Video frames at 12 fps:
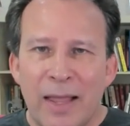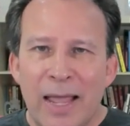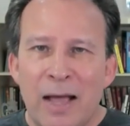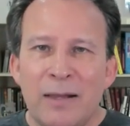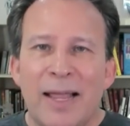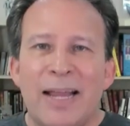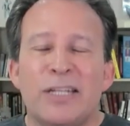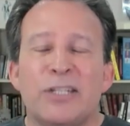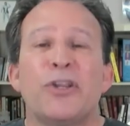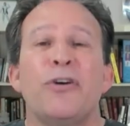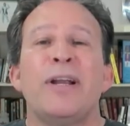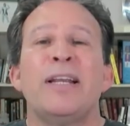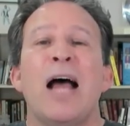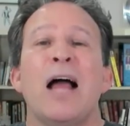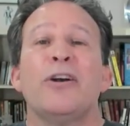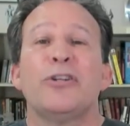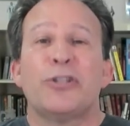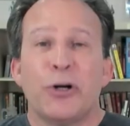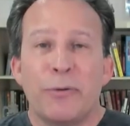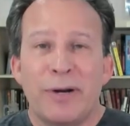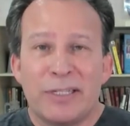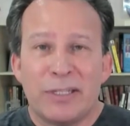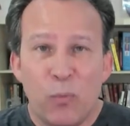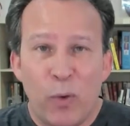LA's $30
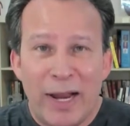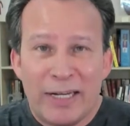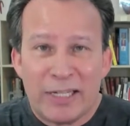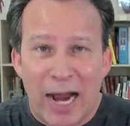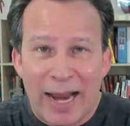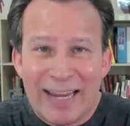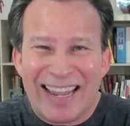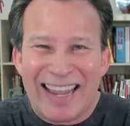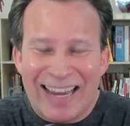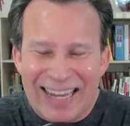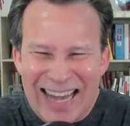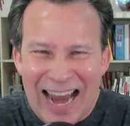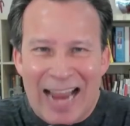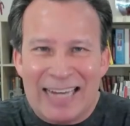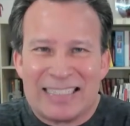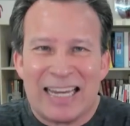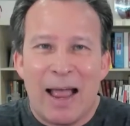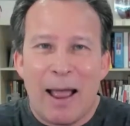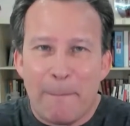tourism wage hike ignites